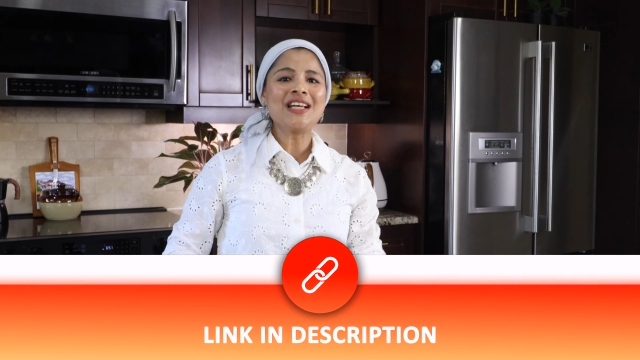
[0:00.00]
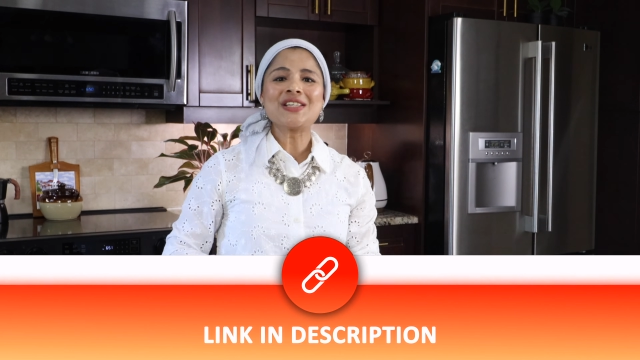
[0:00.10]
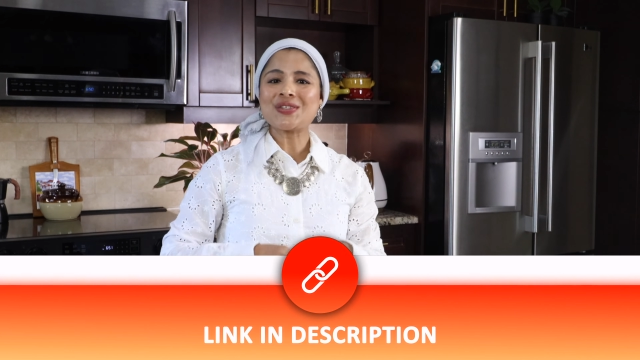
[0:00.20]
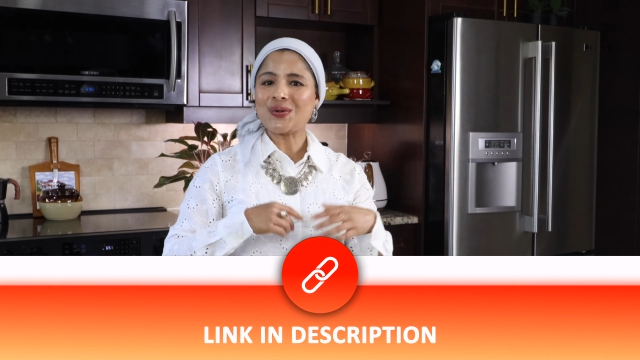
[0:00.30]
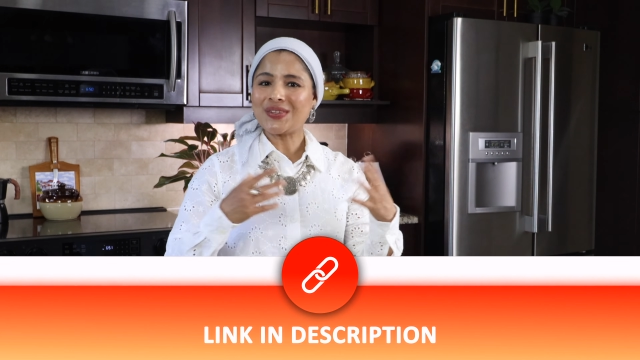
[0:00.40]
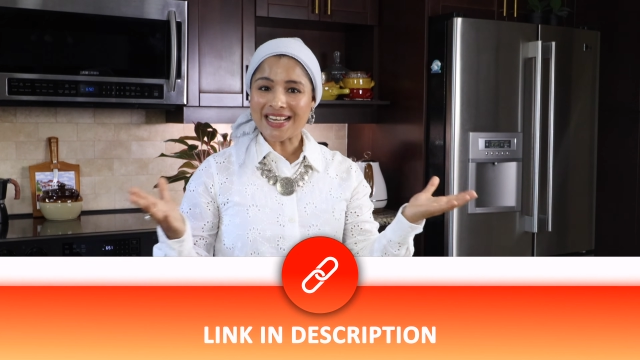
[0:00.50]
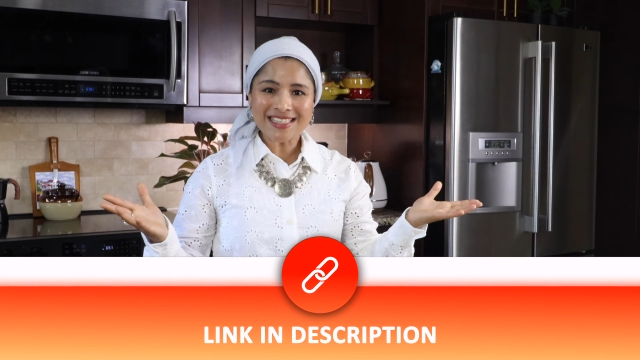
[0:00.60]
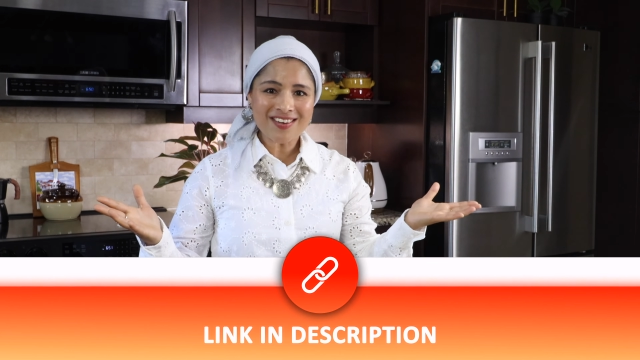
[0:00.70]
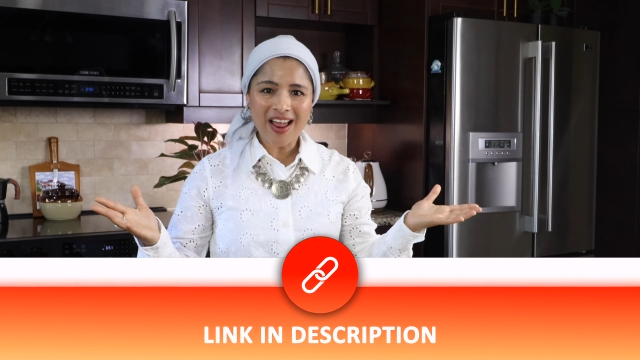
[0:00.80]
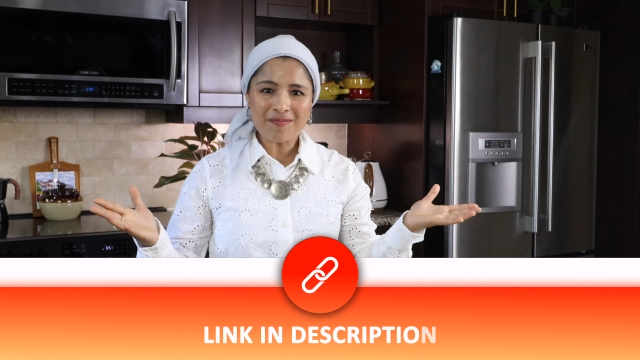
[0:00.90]
So that's
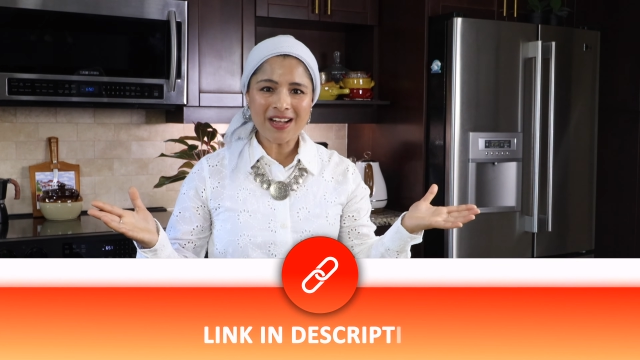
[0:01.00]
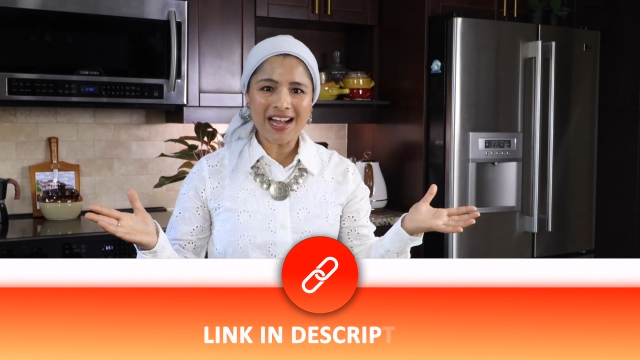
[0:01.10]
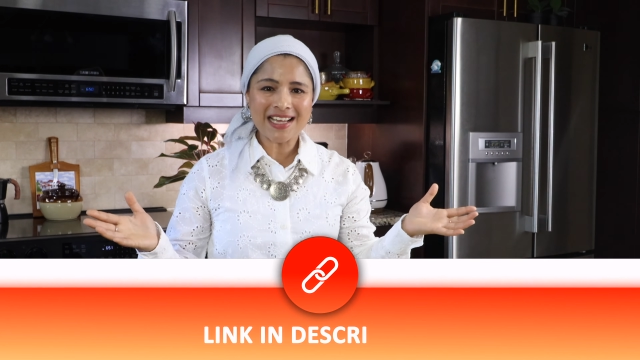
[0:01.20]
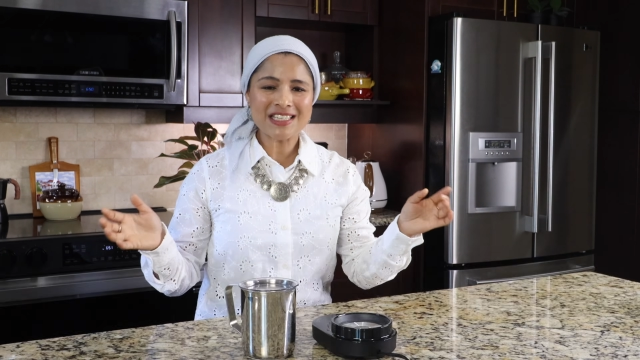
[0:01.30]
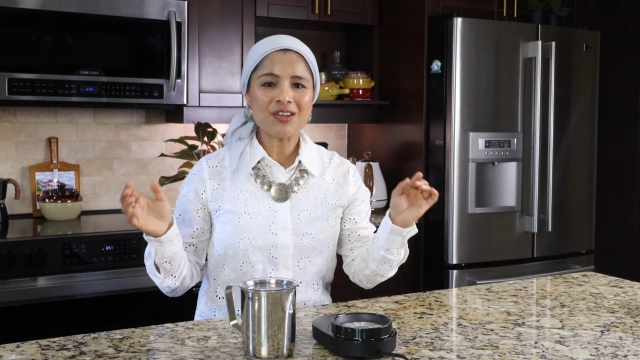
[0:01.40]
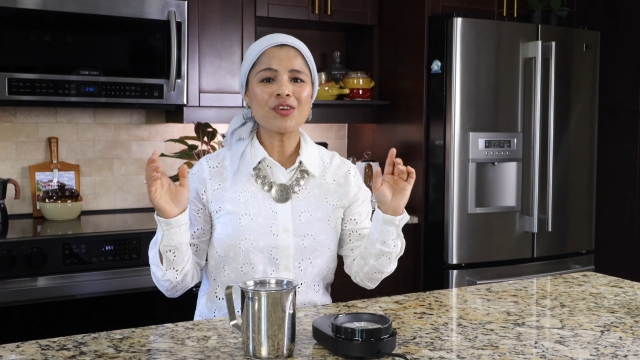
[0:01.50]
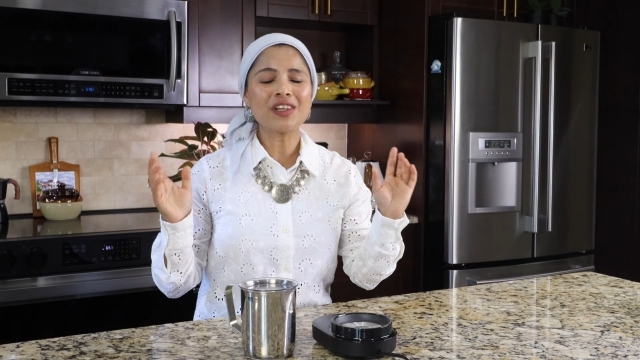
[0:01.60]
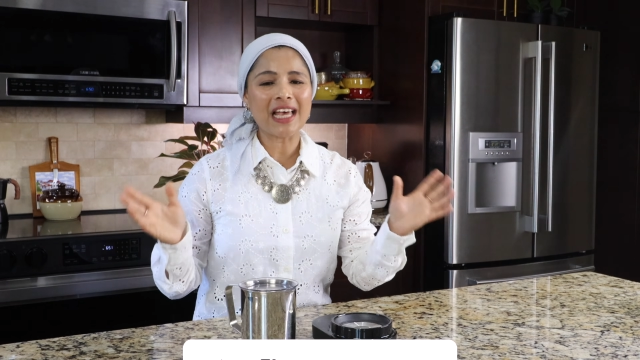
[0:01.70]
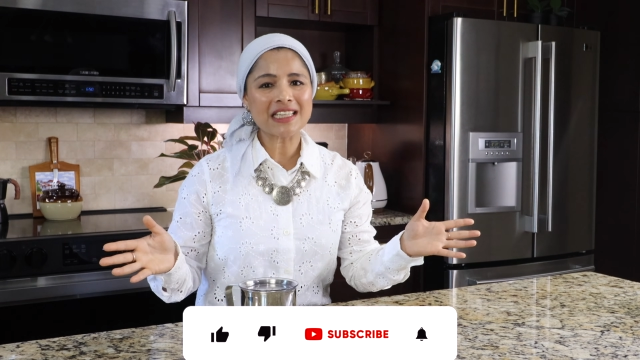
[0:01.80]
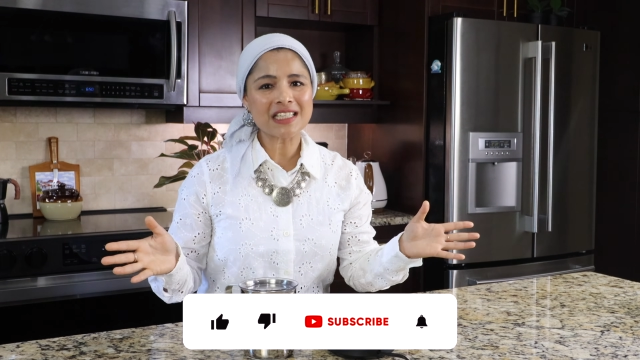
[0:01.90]
a wrap, guys. If you
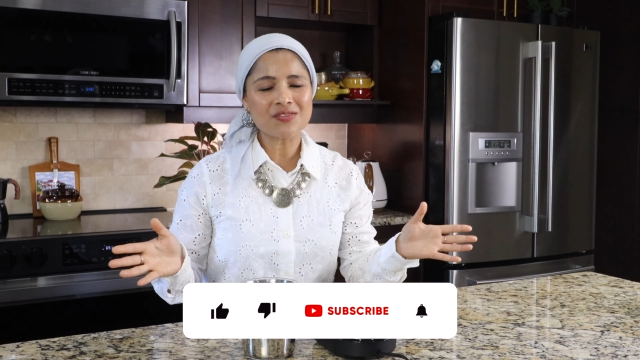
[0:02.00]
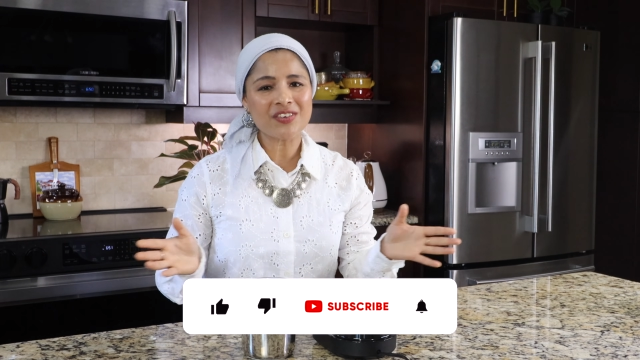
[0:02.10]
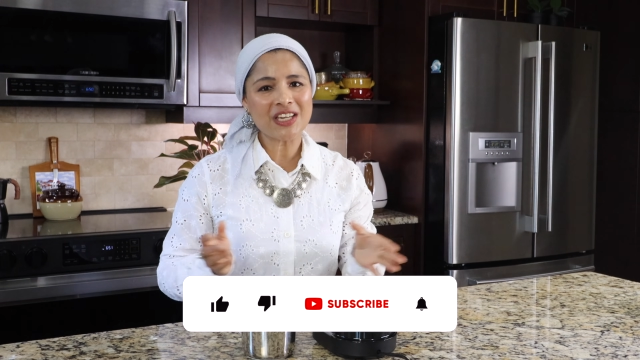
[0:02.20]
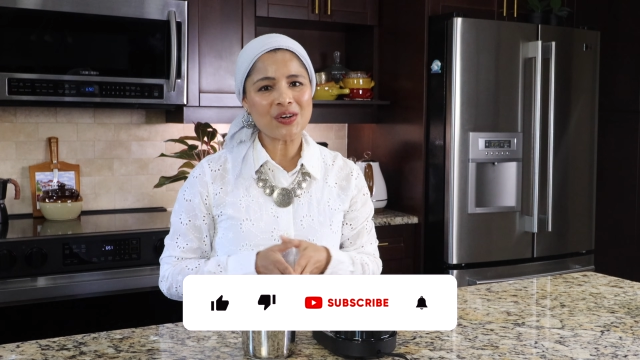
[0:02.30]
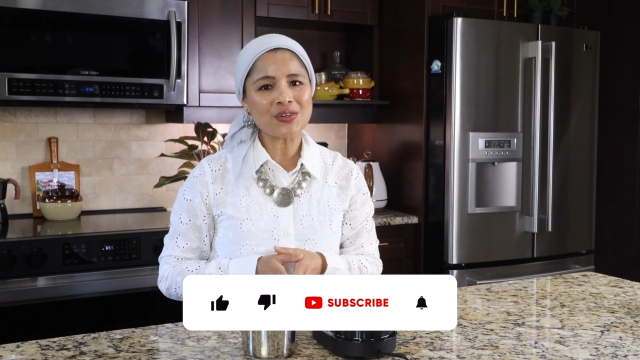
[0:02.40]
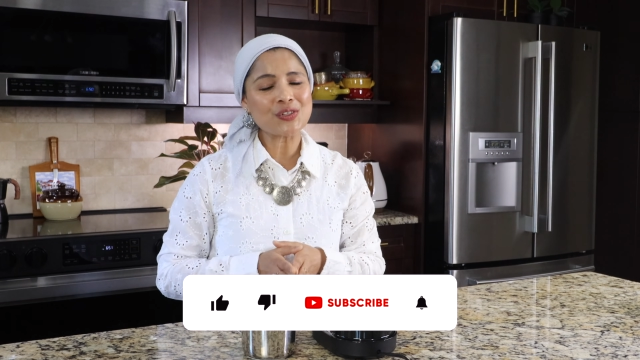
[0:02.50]
like this video,